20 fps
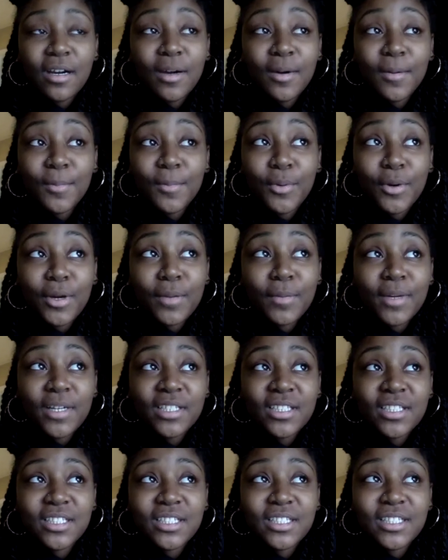Pretty
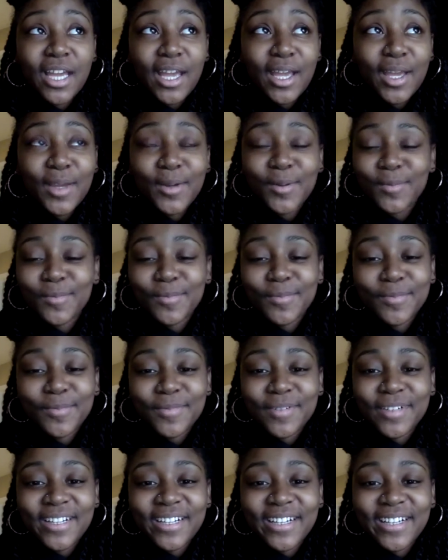much the same
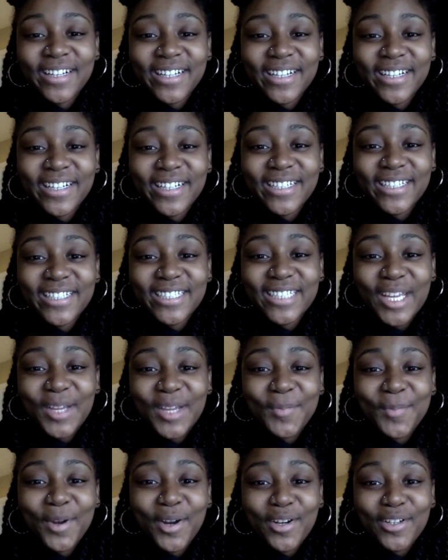
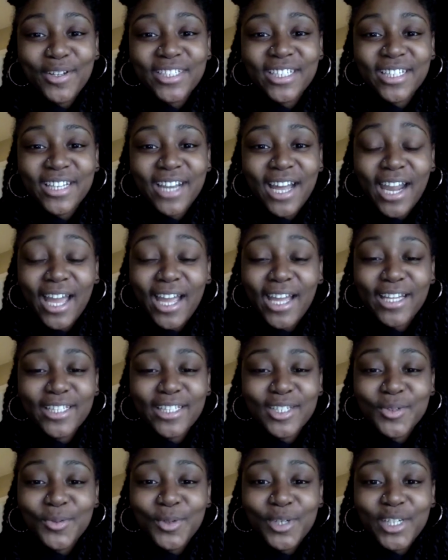person. I like
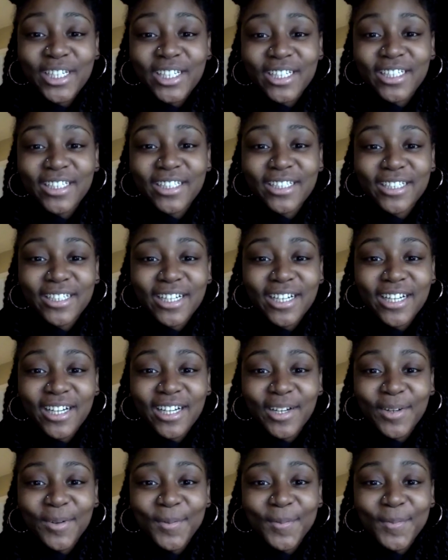to read.
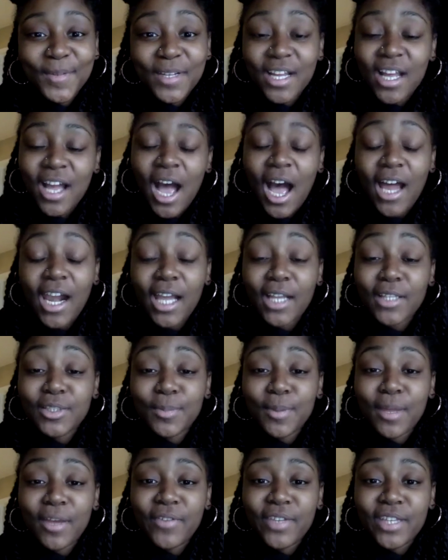I like to
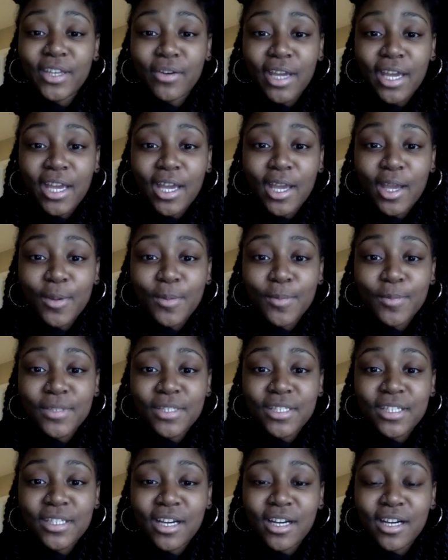play video
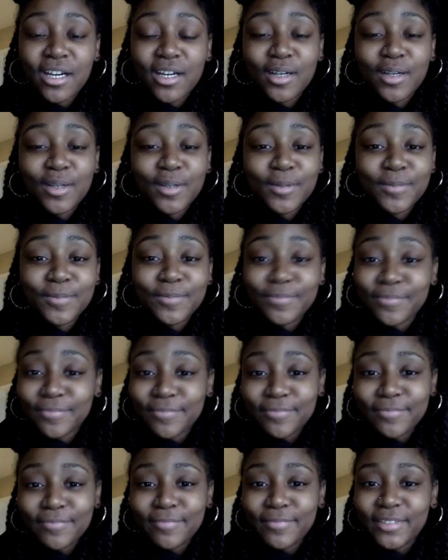games. I
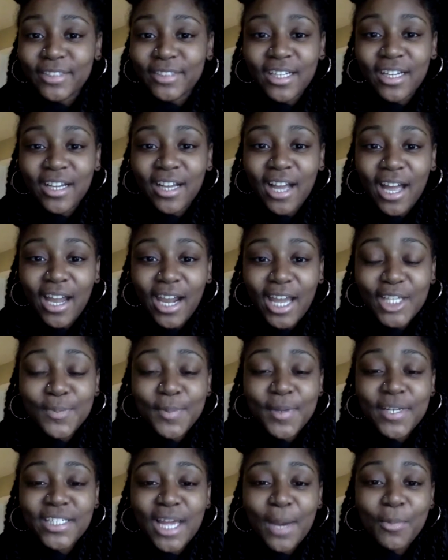like to
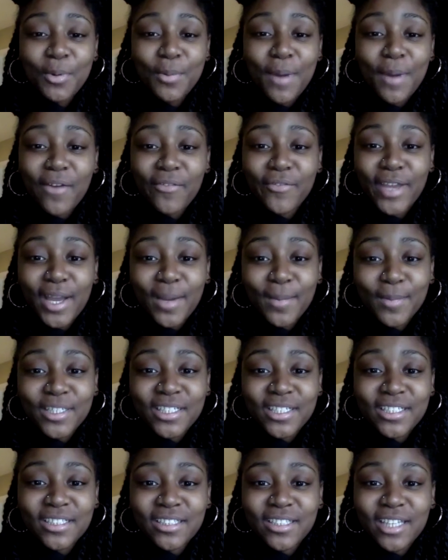spend time with my
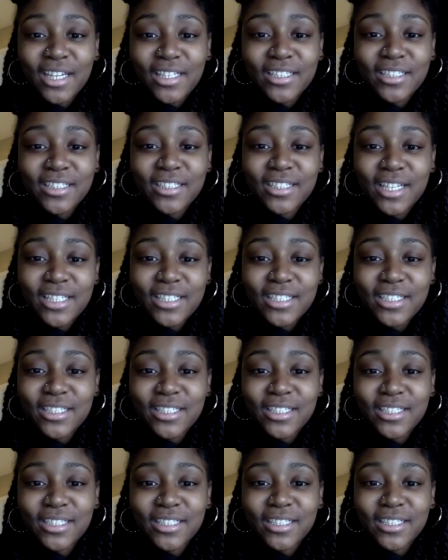family. That's
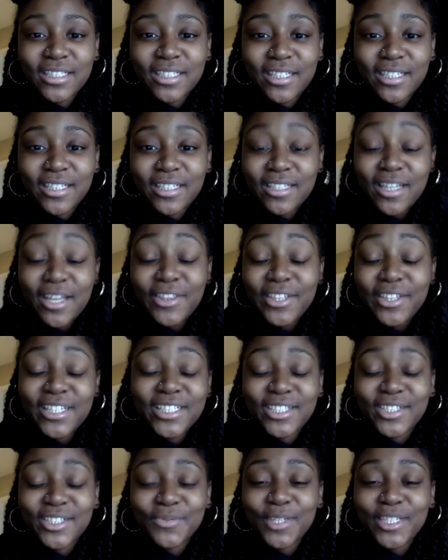nothing
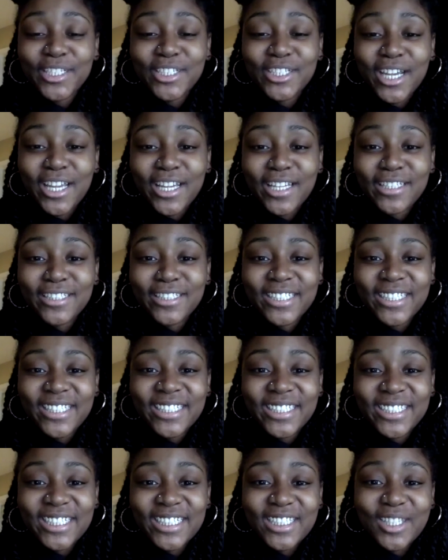has really changed.
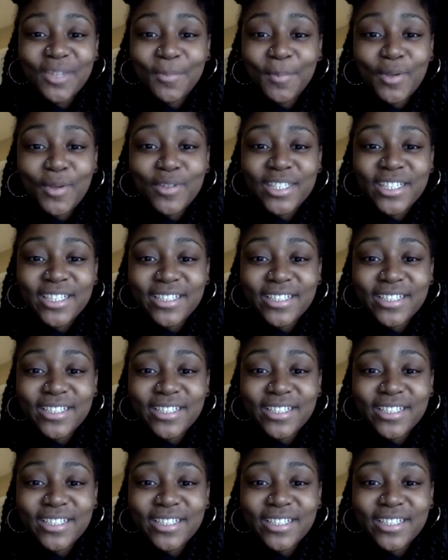Just the music.